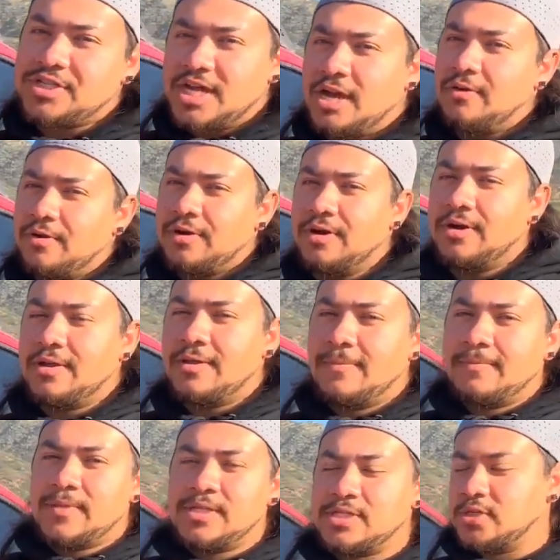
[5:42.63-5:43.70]
Shower
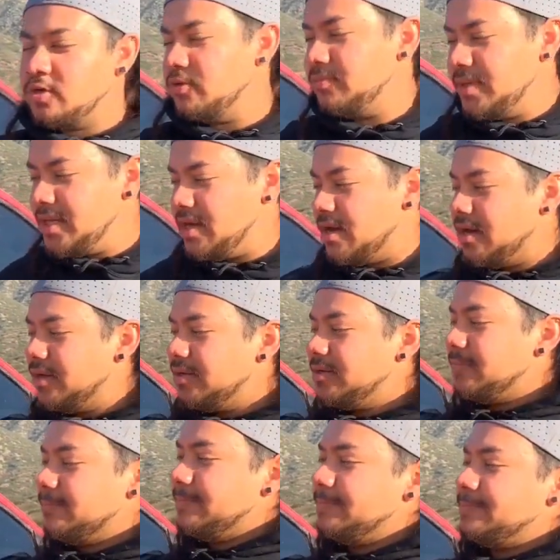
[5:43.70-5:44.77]
sold me on
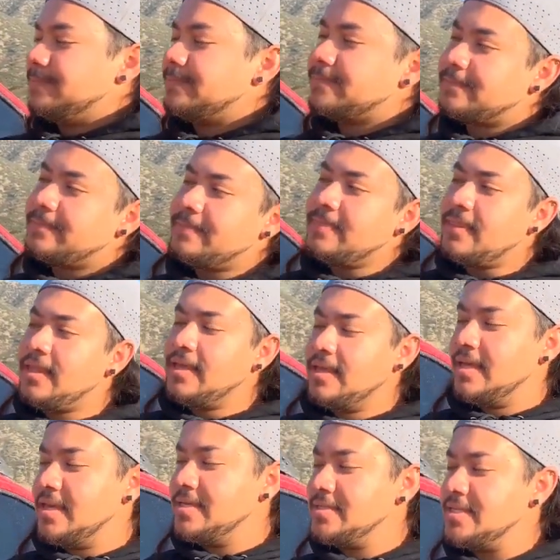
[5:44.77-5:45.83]

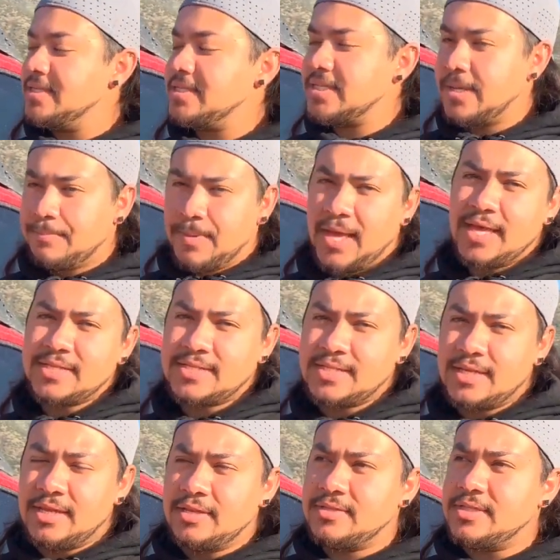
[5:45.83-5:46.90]
is its
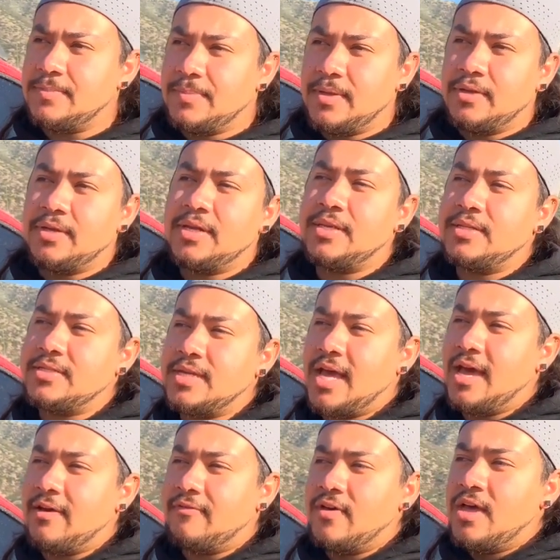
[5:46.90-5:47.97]
capacity, its ability to
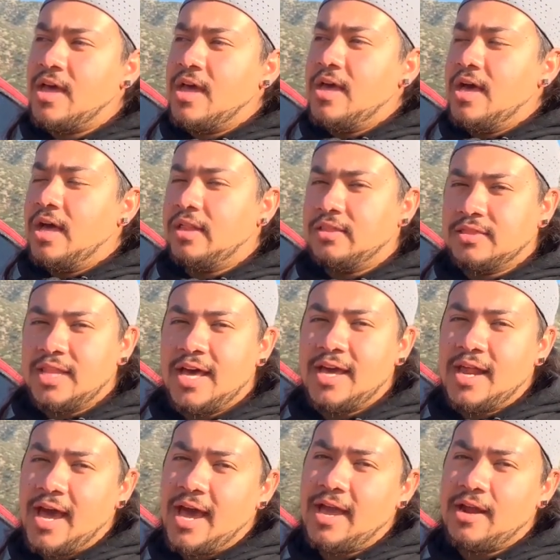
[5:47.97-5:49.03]
have a
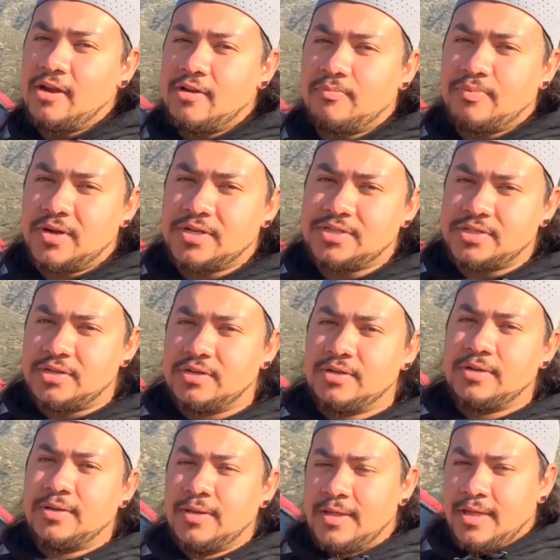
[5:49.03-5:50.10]
lot higher pressure
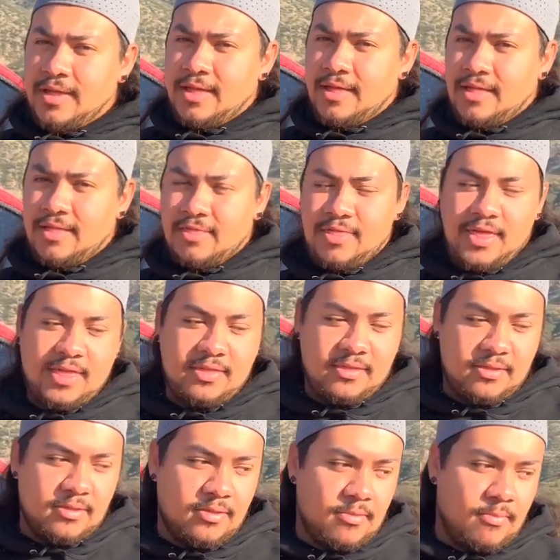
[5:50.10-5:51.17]
than
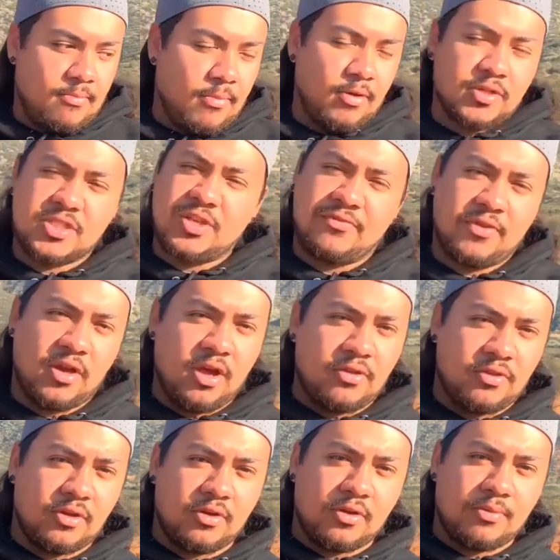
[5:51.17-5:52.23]
most of your
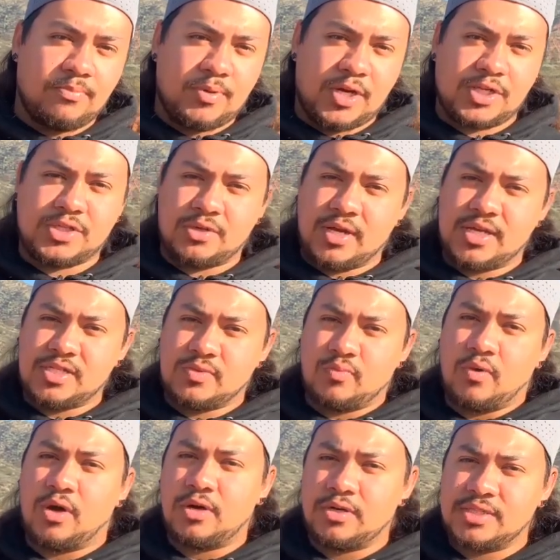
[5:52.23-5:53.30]
other pressurized
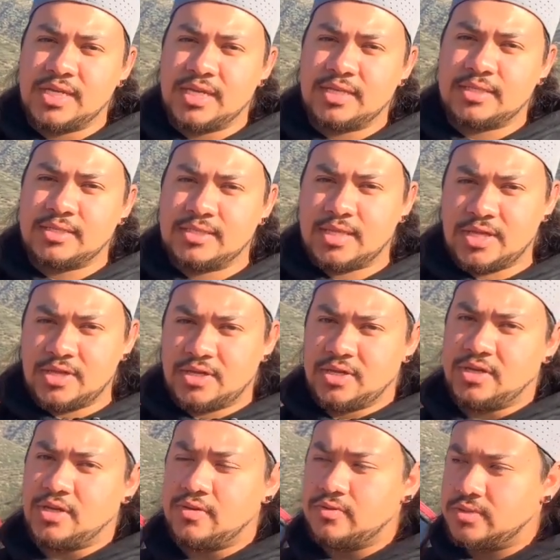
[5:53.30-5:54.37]
water tanks that you
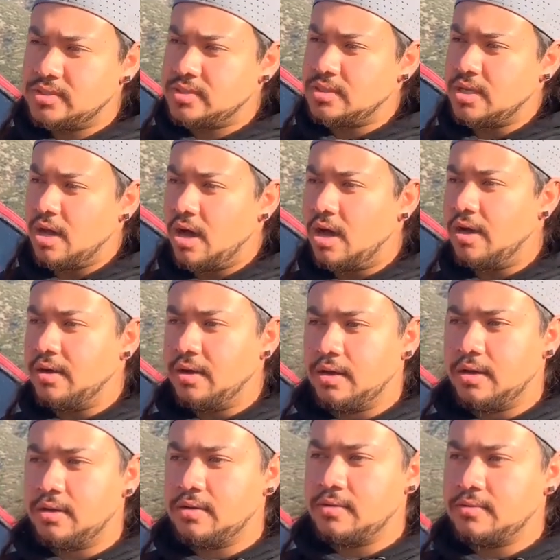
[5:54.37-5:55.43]
can use
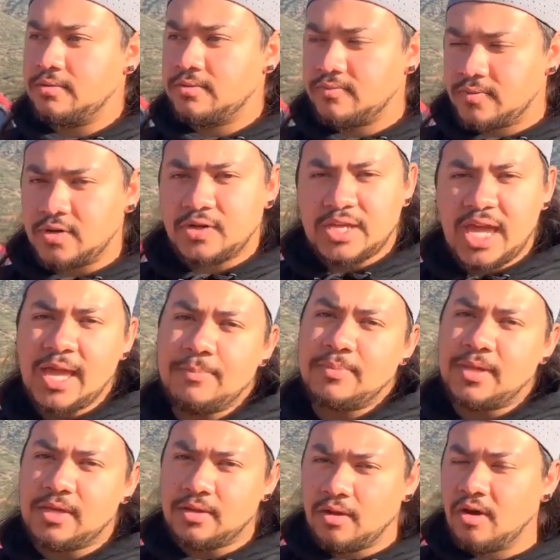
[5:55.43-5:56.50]
on when you're
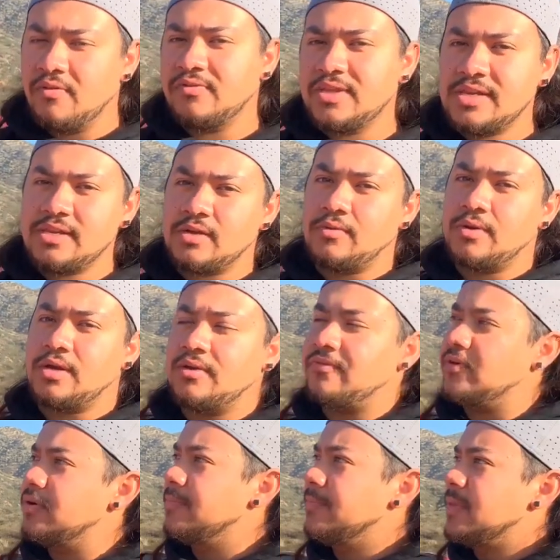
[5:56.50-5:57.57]
camping or overlanding or
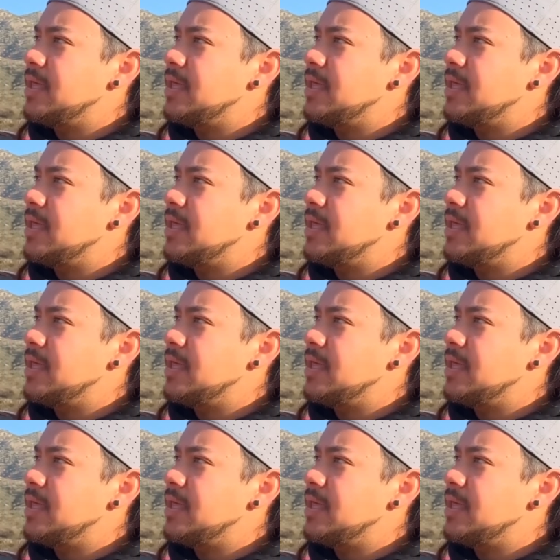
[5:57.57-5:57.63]
whatever.